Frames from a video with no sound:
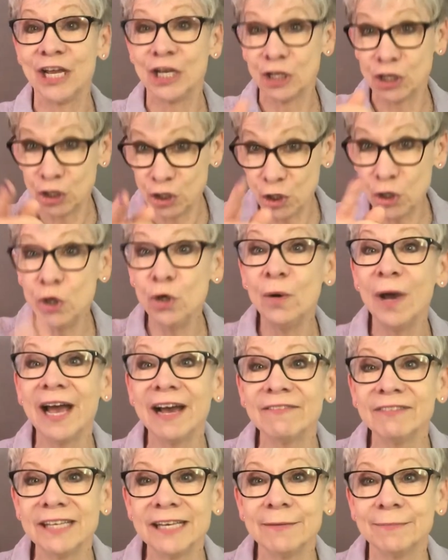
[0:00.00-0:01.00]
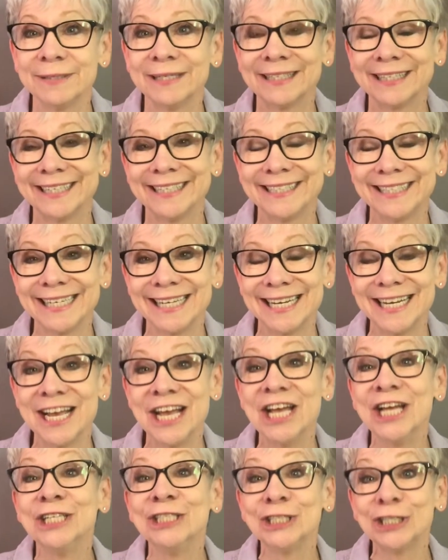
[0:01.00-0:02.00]
you have the ability
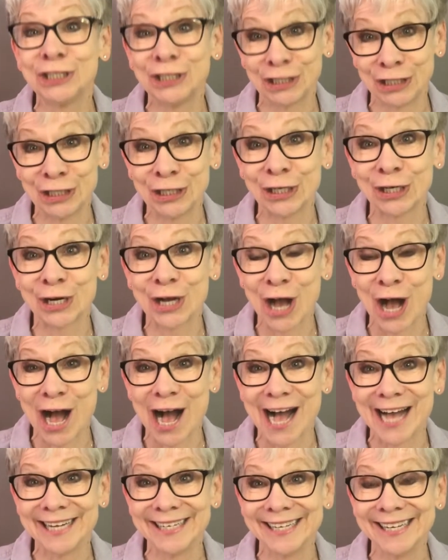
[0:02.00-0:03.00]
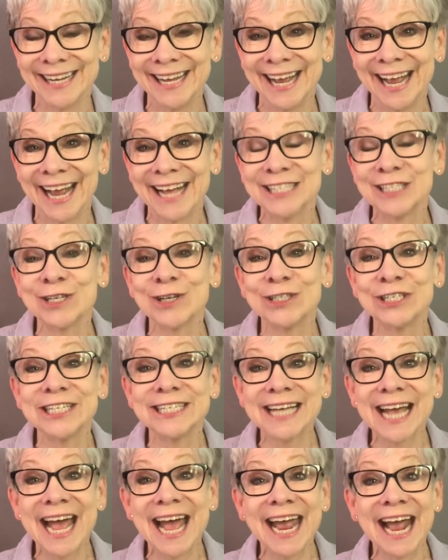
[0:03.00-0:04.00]
to cheer God. And so
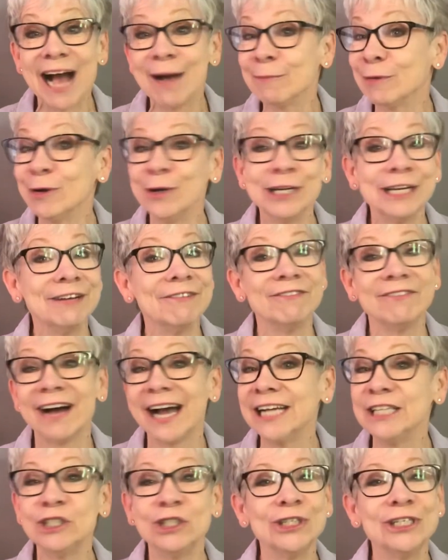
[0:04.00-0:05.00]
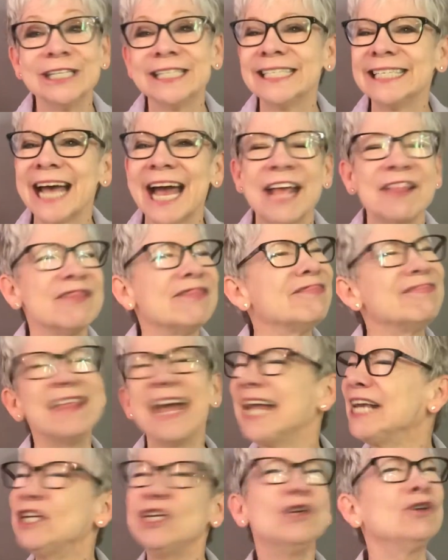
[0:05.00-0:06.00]
today I'm going to invite you to say,
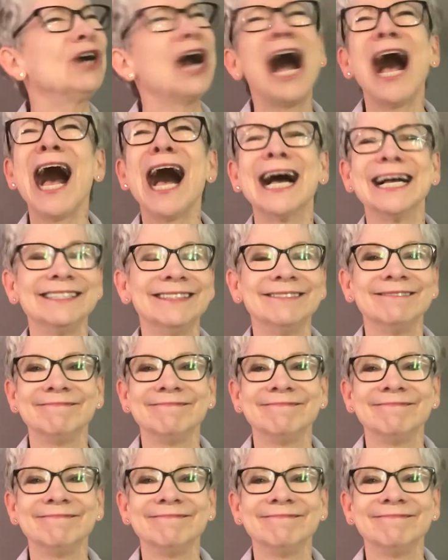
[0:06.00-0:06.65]
"Thank you, God.